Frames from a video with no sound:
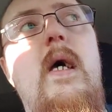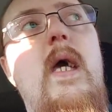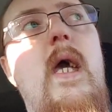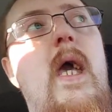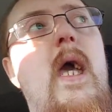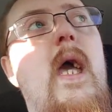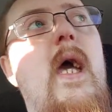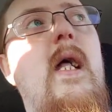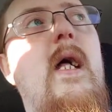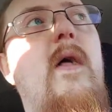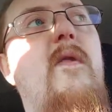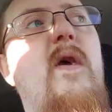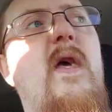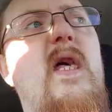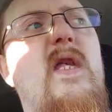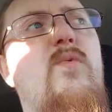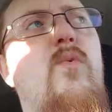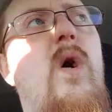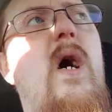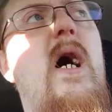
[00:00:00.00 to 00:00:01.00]
and I think
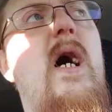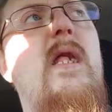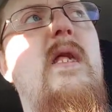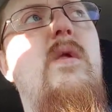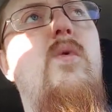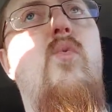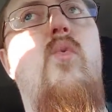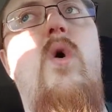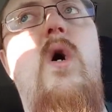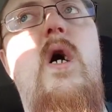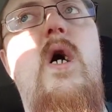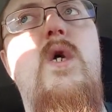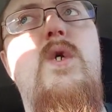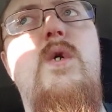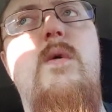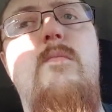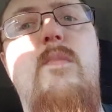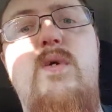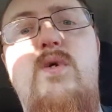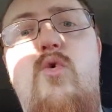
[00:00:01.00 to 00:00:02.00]
that's why I didn't watch
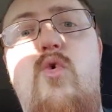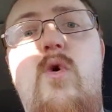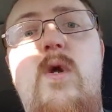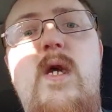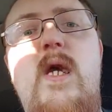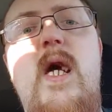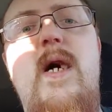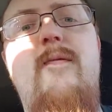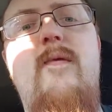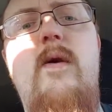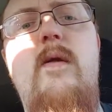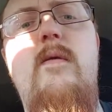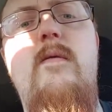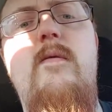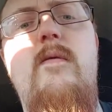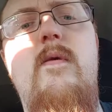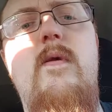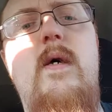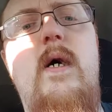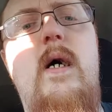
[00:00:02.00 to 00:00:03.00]
a majority of it
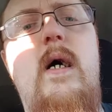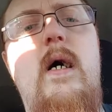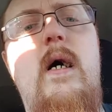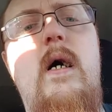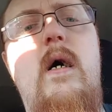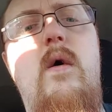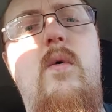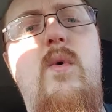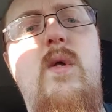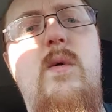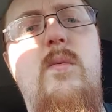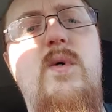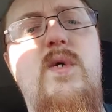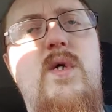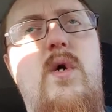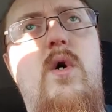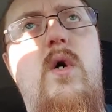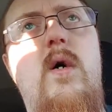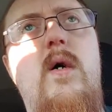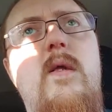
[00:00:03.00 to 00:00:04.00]
uh, when it was
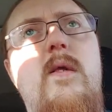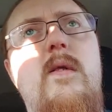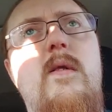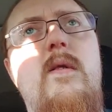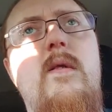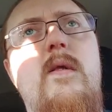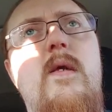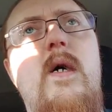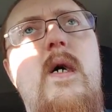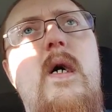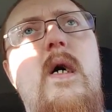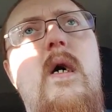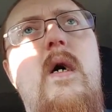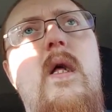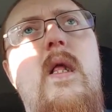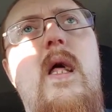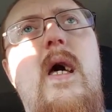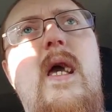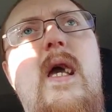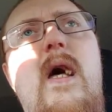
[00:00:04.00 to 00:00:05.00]
on.
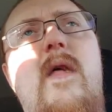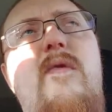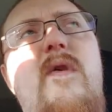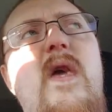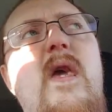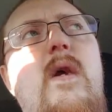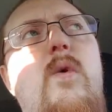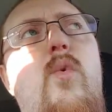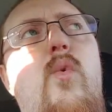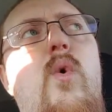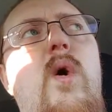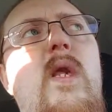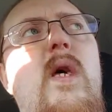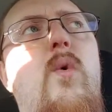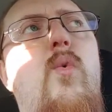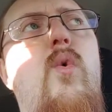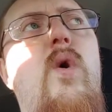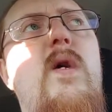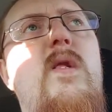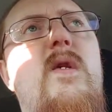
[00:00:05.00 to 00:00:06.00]
Like I think when it
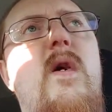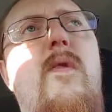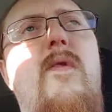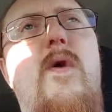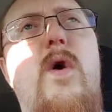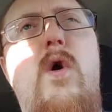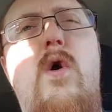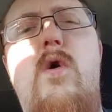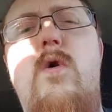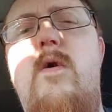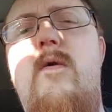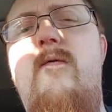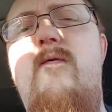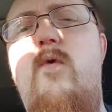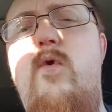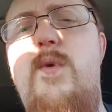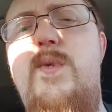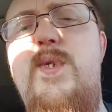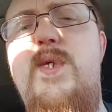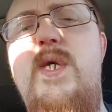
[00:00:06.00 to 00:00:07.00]
went to third or
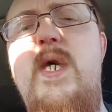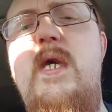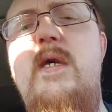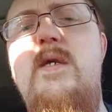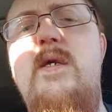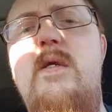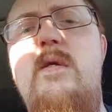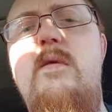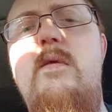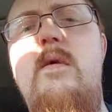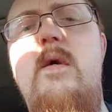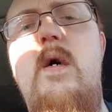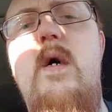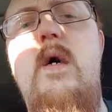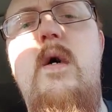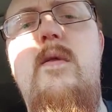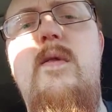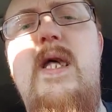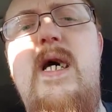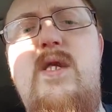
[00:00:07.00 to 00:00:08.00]
fourth season,
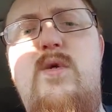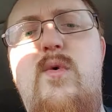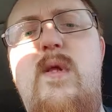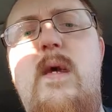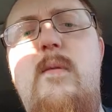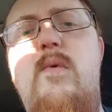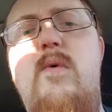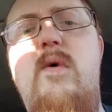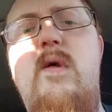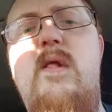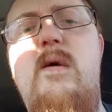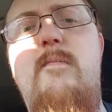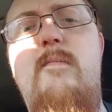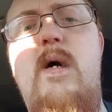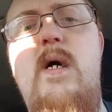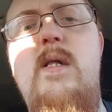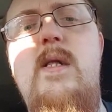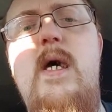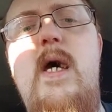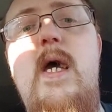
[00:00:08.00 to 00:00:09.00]
that's when they moved it to
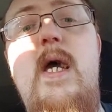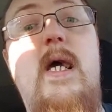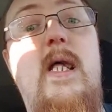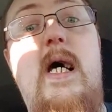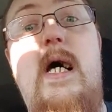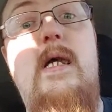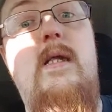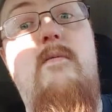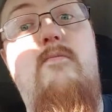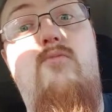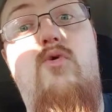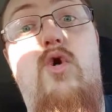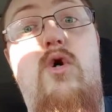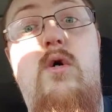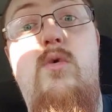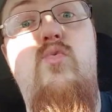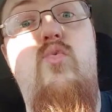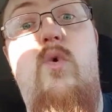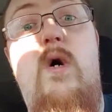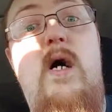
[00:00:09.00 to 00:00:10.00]
Monday, and I
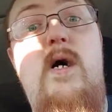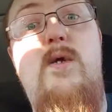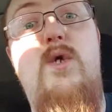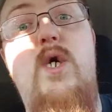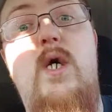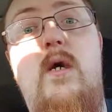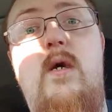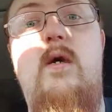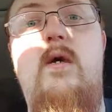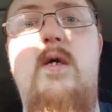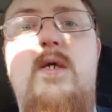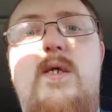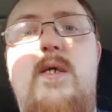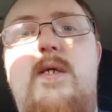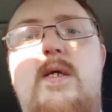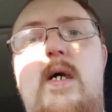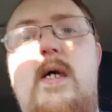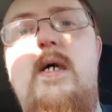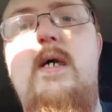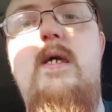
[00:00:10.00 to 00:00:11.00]
couldn't watch it because
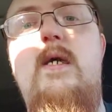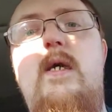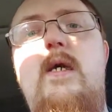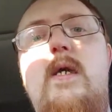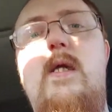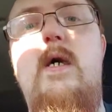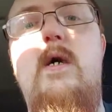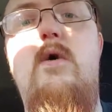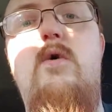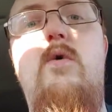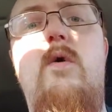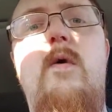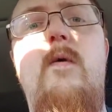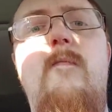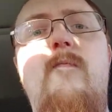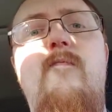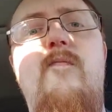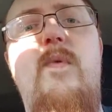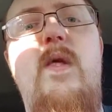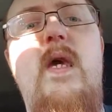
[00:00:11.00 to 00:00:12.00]
uh, you know
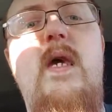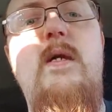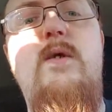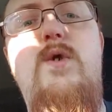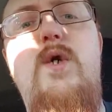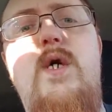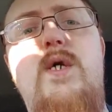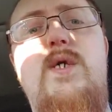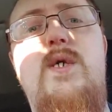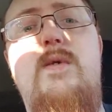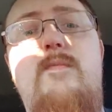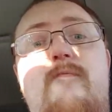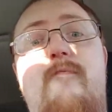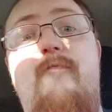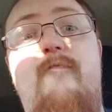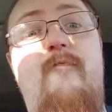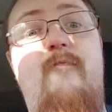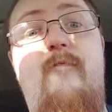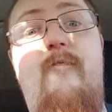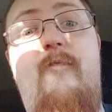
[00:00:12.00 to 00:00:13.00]
it just
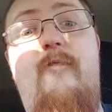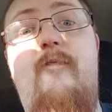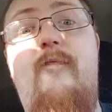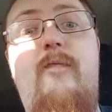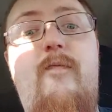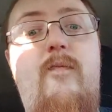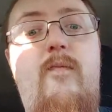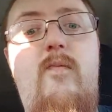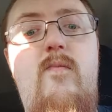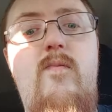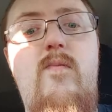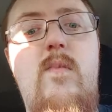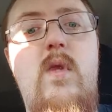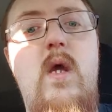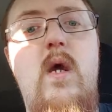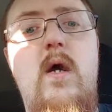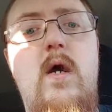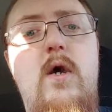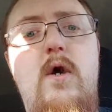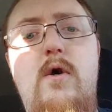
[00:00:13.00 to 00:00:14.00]

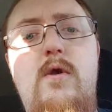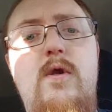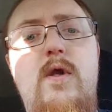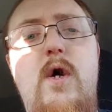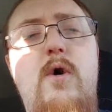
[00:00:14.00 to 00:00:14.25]
couldn't